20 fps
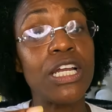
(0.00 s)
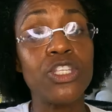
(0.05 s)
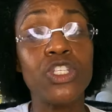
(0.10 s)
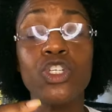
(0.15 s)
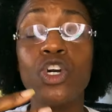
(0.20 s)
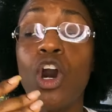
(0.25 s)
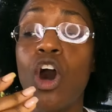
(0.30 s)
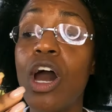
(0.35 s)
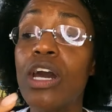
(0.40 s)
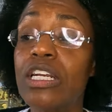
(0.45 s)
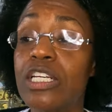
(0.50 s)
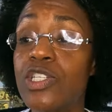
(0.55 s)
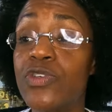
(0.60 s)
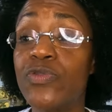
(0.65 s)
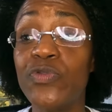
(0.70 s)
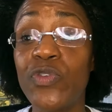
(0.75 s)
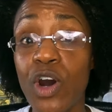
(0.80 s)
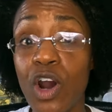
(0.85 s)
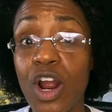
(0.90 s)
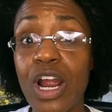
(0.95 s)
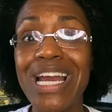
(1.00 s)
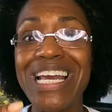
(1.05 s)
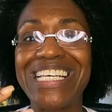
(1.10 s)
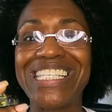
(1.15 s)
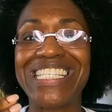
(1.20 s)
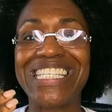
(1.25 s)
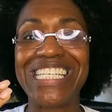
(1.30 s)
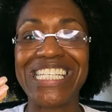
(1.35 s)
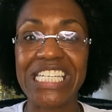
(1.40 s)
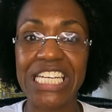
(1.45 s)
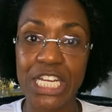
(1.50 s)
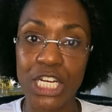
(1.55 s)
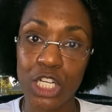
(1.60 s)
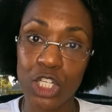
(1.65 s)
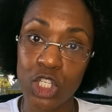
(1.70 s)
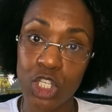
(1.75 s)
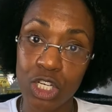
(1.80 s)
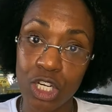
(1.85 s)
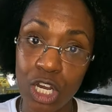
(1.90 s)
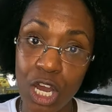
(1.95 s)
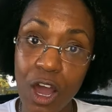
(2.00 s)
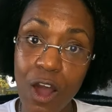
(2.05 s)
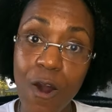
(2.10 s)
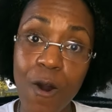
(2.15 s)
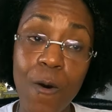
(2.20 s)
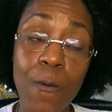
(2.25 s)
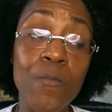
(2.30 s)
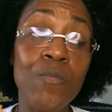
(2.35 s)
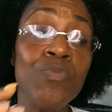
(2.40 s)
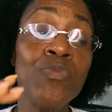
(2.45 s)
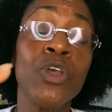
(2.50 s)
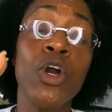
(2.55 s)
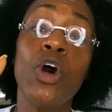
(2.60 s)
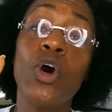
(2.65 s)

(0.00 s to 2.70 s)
it's gone as far as it needed to go